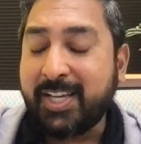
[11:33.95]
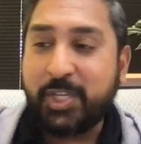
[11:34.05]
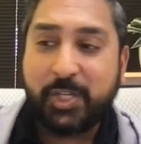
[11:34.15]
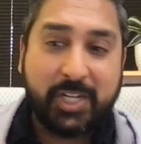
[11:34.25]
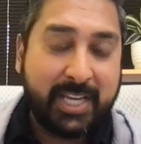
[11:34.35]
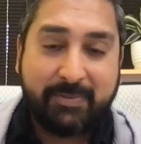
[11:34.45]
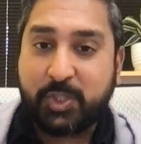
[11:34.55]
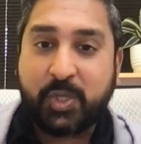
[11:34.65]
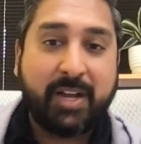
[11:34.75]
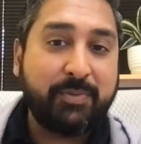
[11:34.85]
You're going to have to
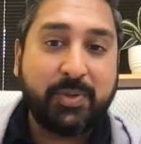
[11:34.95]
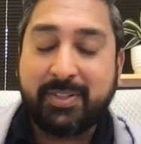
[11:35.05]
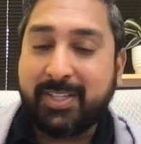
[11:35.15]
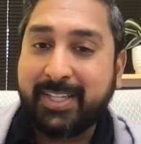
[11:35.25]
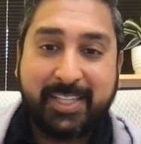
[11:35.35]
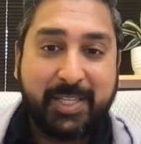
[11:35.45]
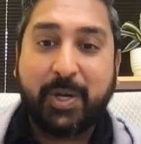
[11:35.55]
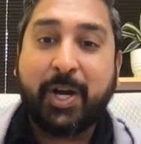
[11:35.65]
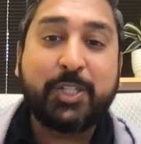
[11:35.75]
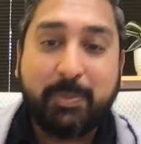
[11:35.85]
travel,
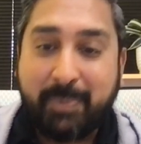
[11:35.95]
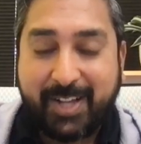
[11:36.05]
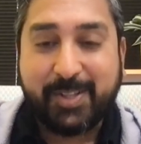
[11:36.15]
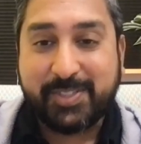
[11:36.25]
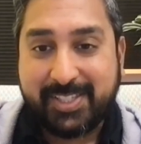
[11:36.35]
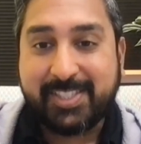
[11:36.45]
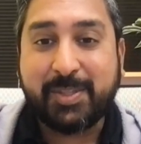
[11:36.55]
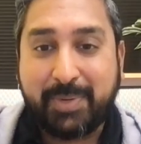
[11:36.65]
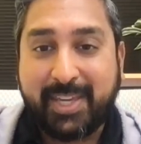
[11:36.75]
100 miles in some